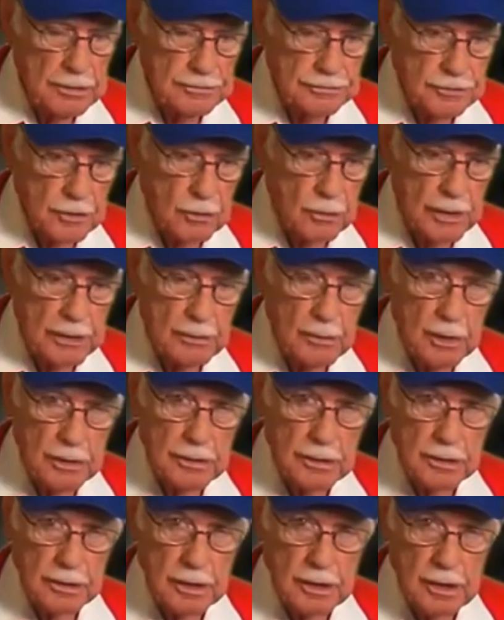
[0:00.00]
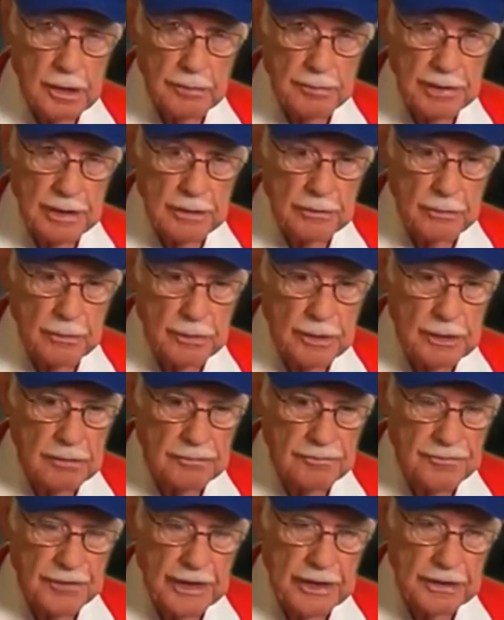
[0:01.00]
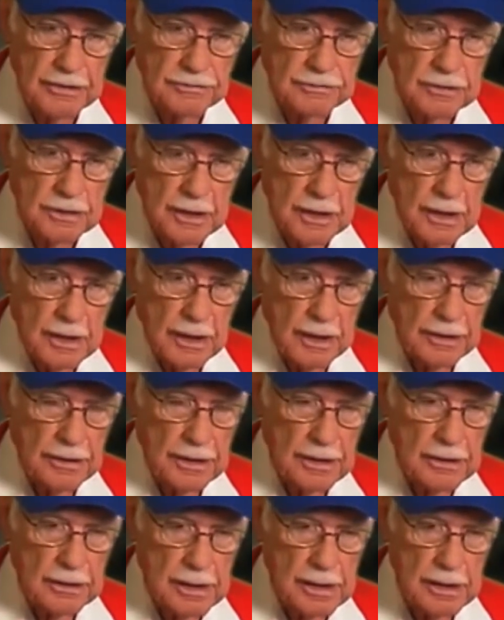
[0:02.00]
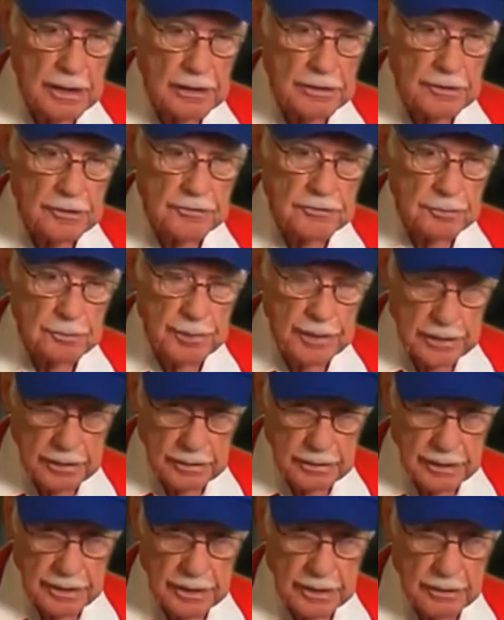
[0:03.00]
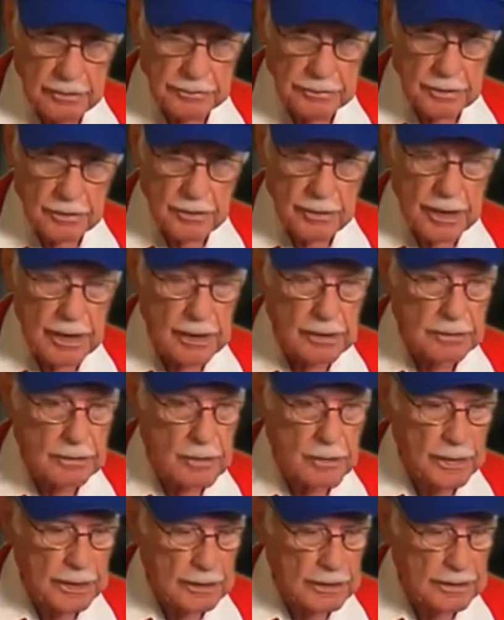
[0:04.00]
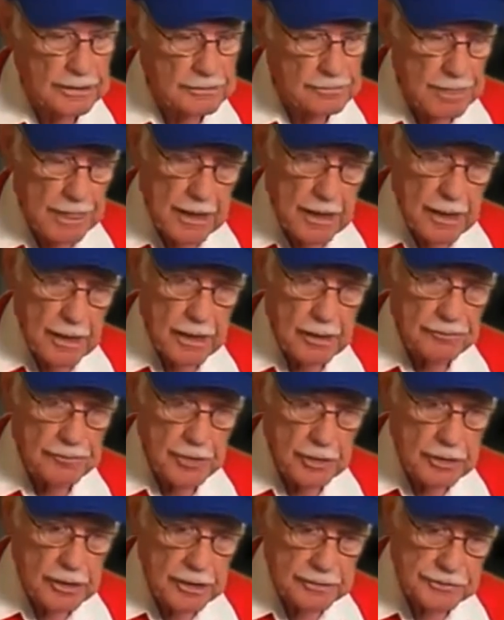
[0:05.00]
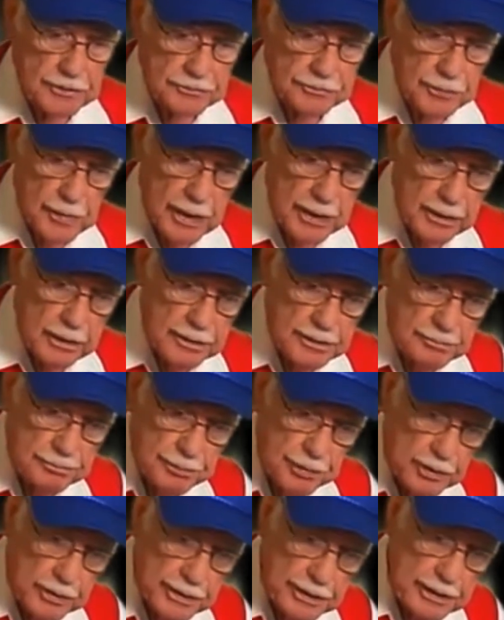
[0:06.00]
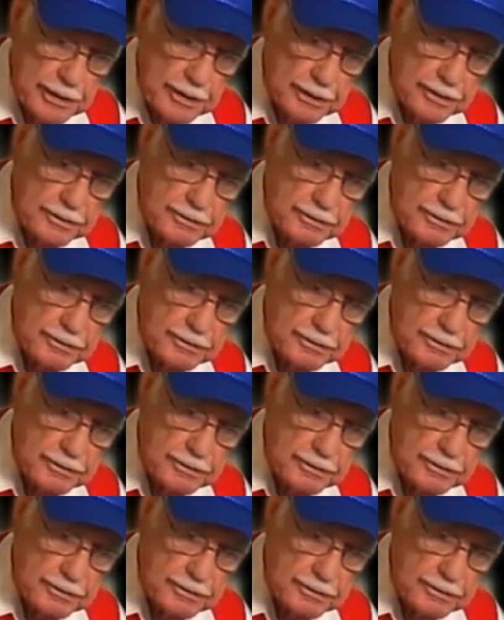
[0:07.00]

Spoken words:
So we wanted to come in real fast and then kill your speed and get on the ground quickly. If you cut the throttle and pull it in a